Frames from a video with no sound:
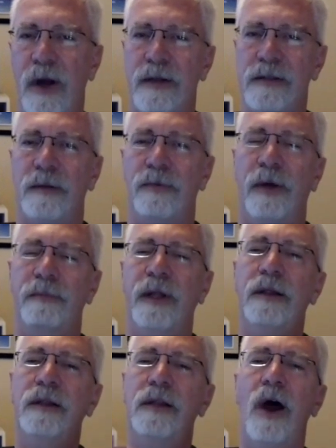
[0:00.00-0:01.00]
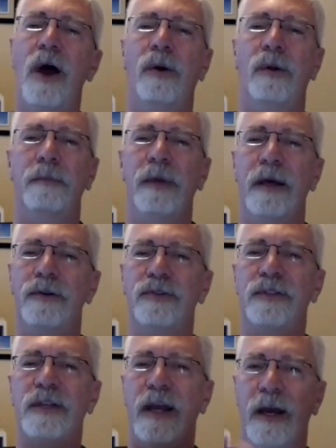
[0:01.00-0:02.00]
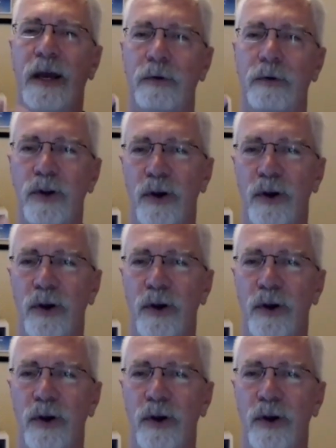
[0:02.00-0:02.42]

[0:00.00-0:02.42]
concept. Let me know. Let me understand